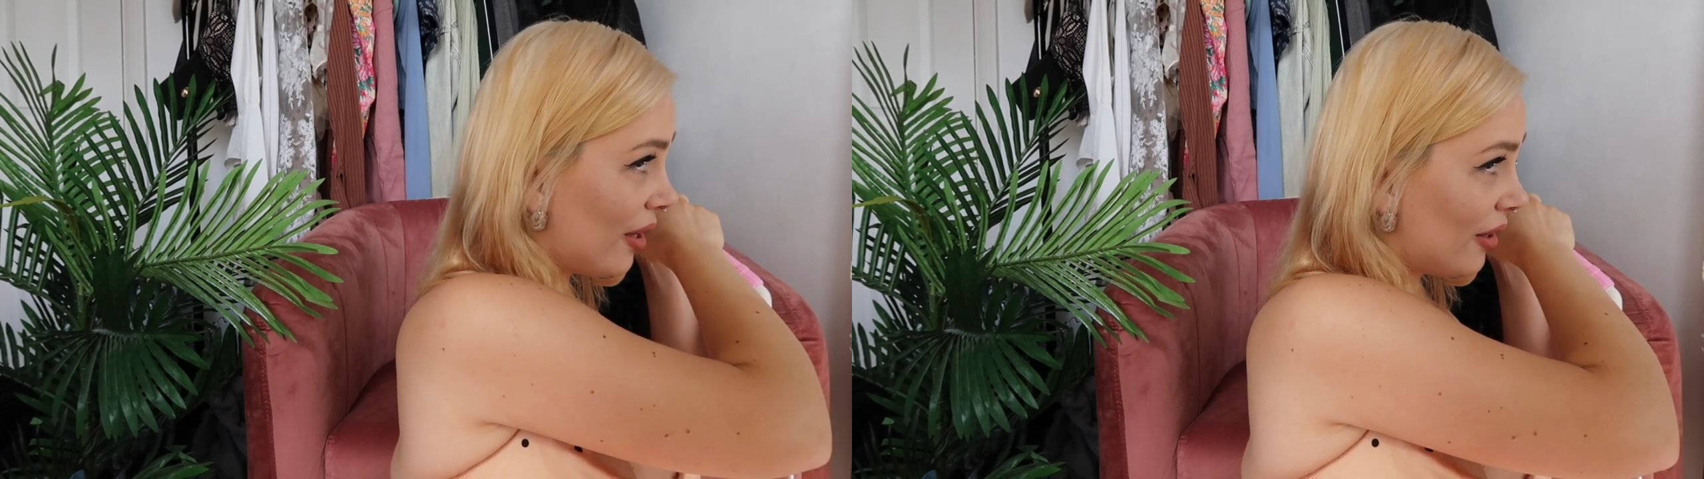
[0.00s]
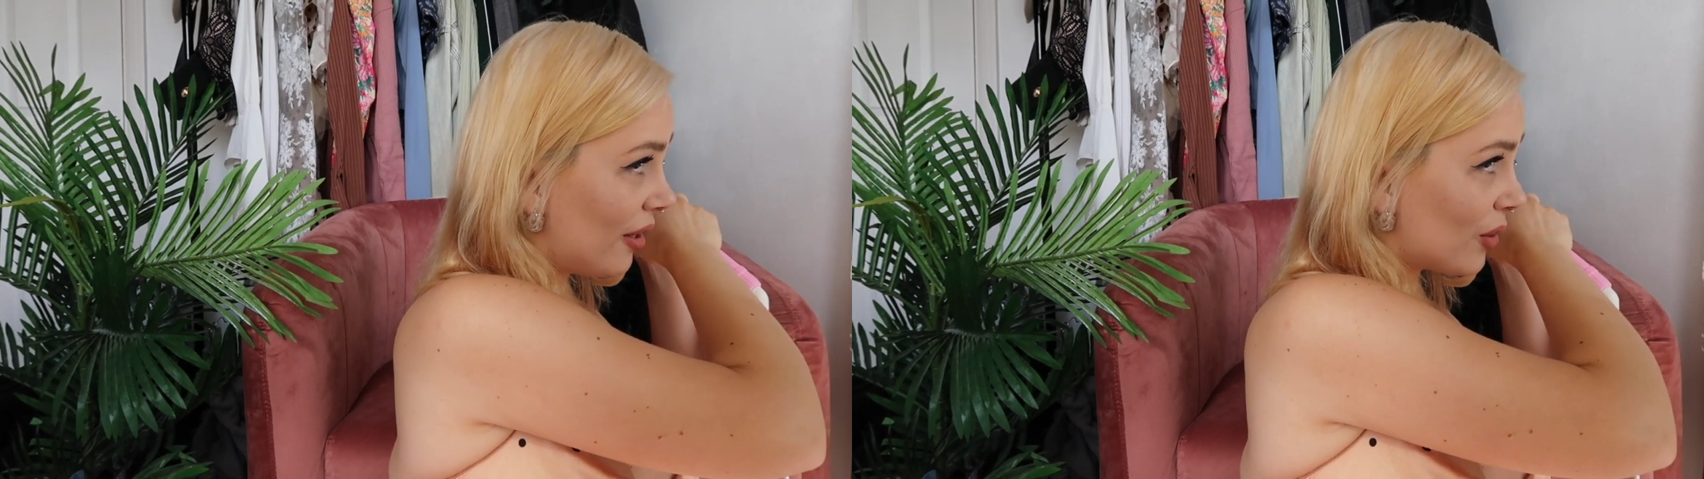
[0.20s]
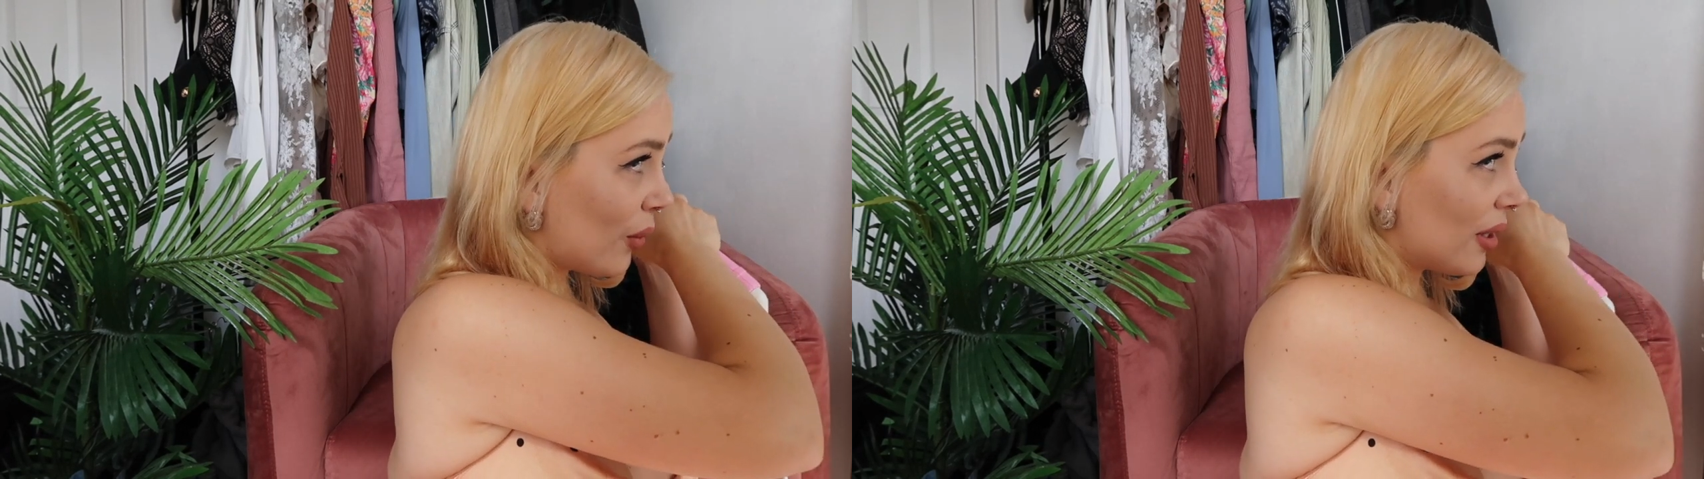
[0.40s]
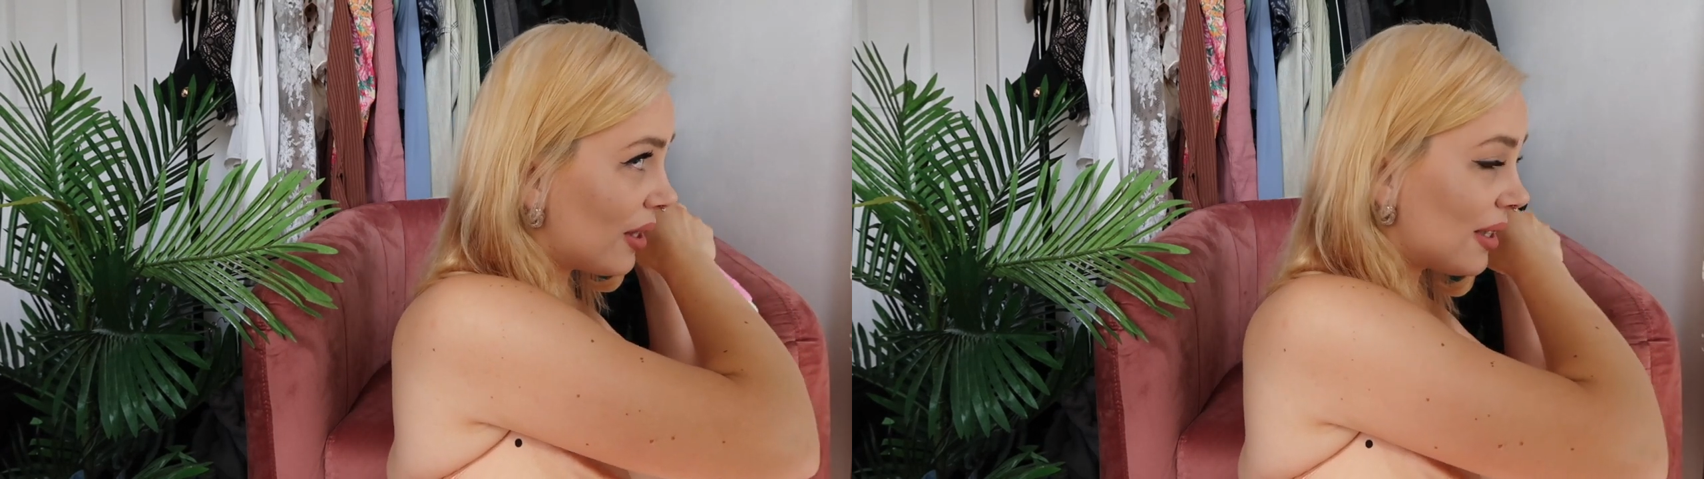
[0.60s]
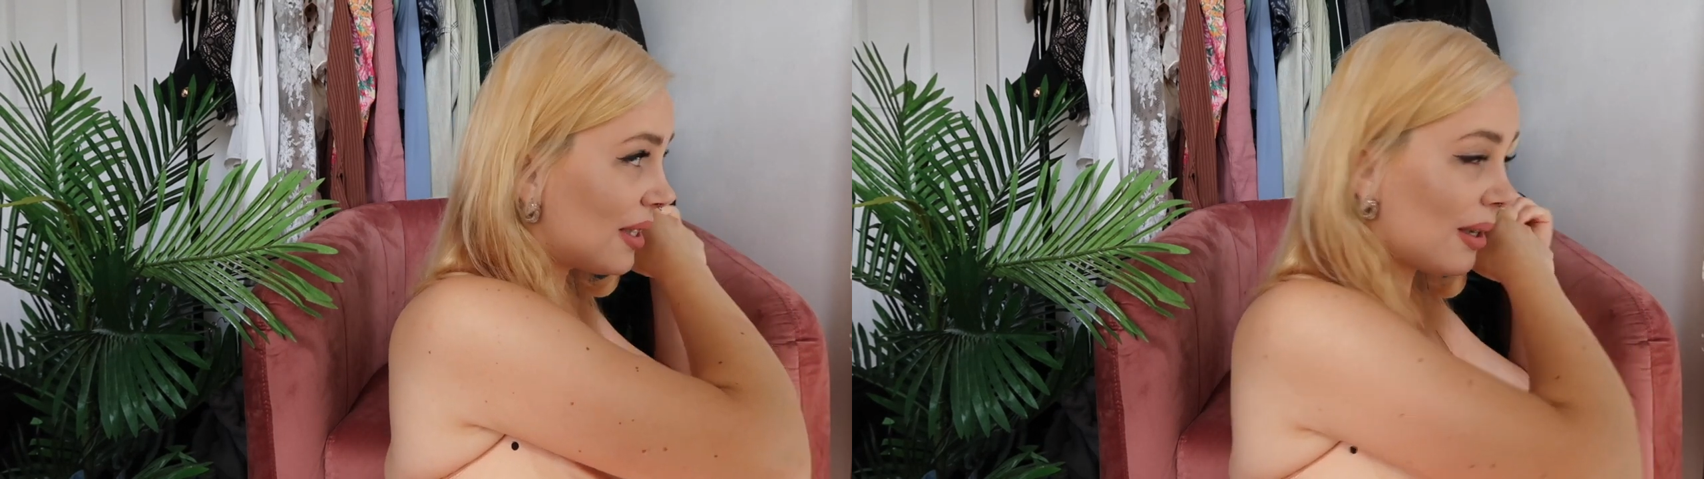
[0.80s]
this
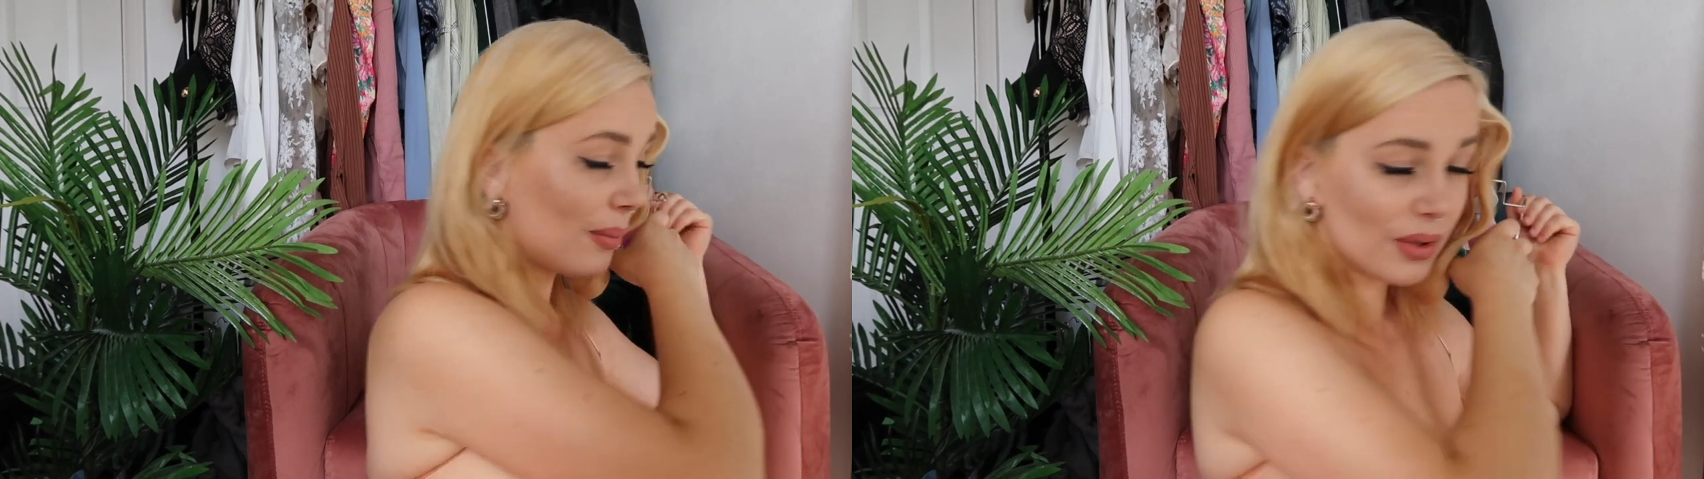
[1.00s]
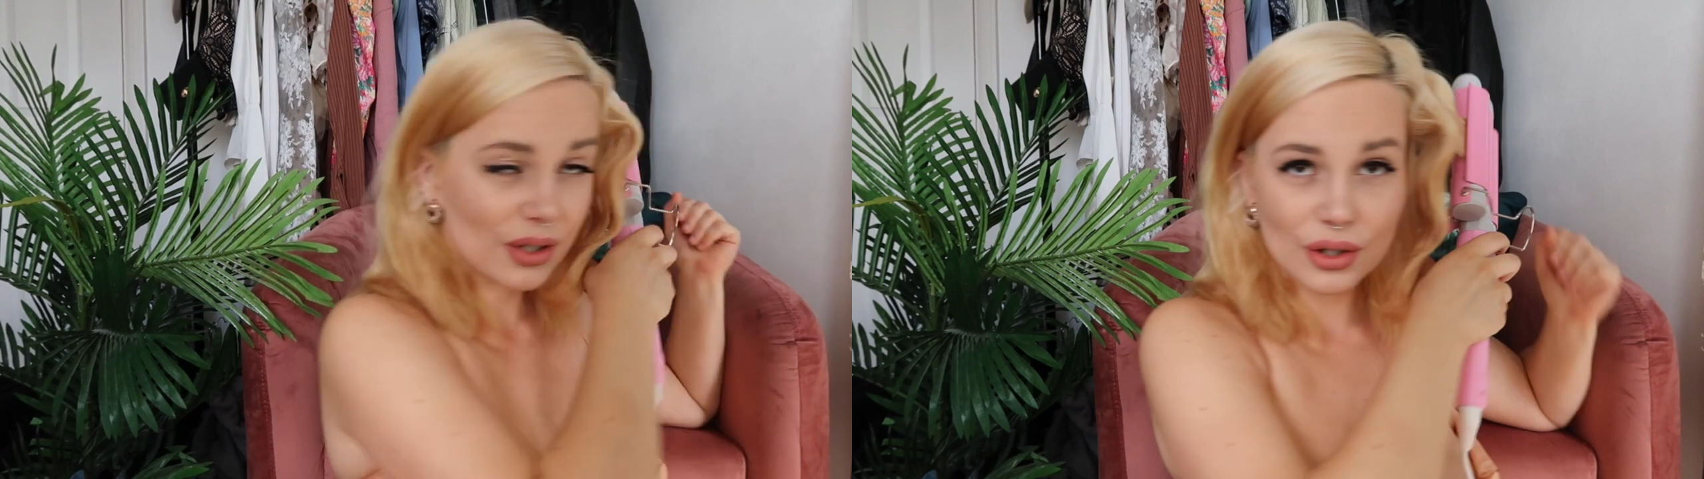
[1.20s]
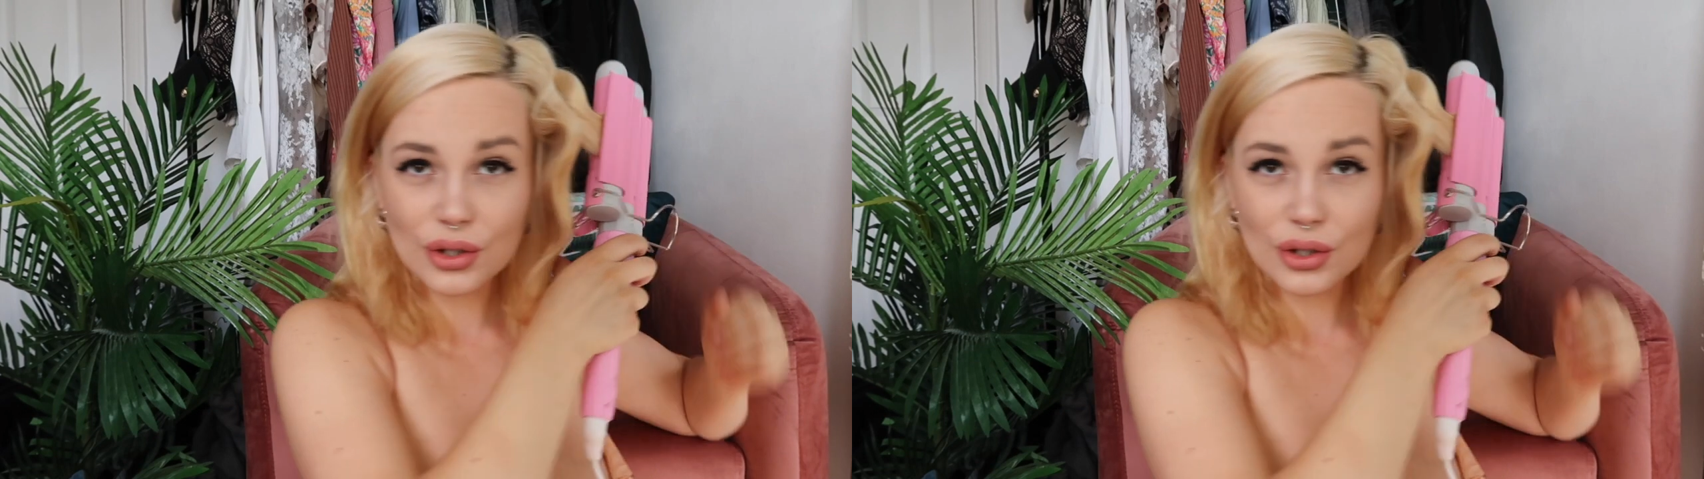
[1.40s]
one seems